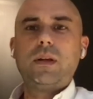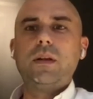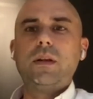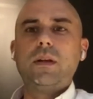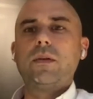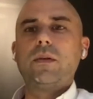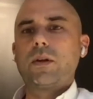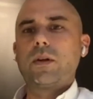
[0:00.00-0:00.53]
you
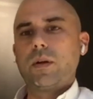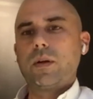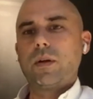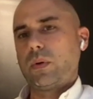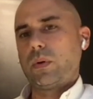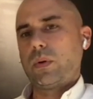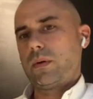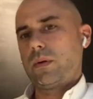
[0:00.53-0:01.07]
know, Europe
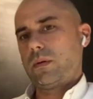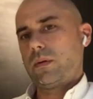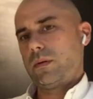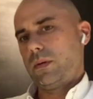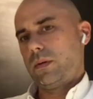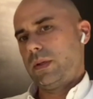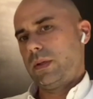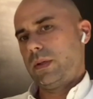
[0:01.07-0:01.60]
or
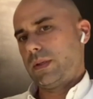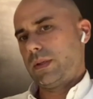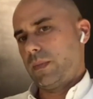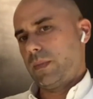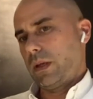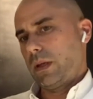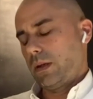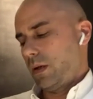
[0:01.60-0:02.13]

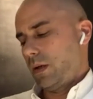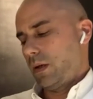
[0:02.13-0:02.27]
something.